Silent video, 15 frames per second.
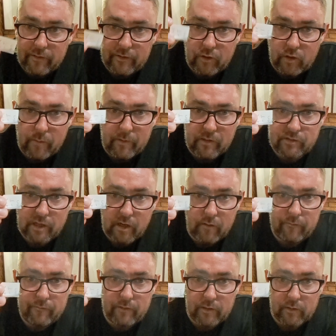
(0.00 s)
I've done it
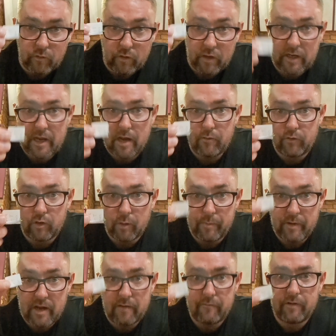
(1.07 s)
myself, and I'm going to count up
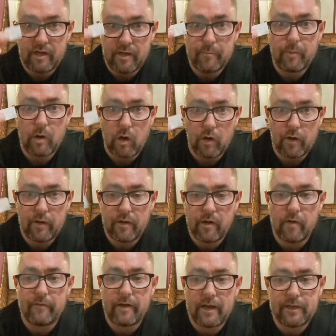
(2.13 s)
every pod
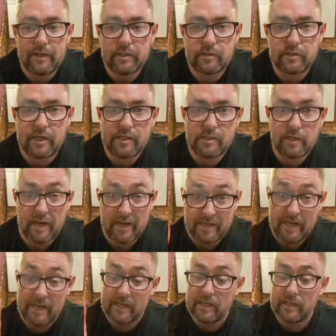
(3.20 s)
I've had this season at
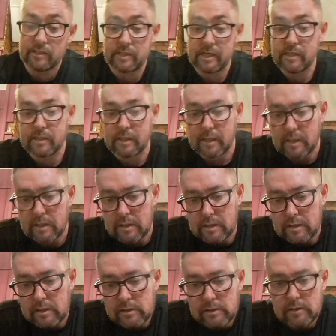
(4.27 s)
the end of the season.
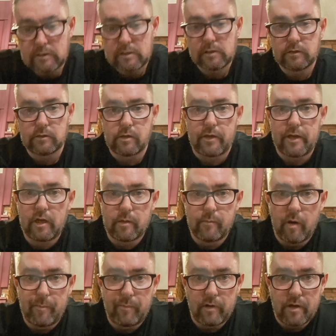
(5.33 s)
I think I'm
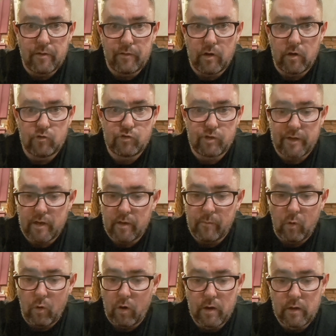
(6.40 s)
up around 100 now,
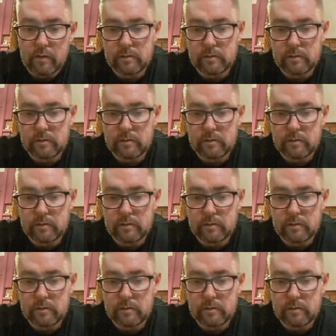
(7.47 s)
more.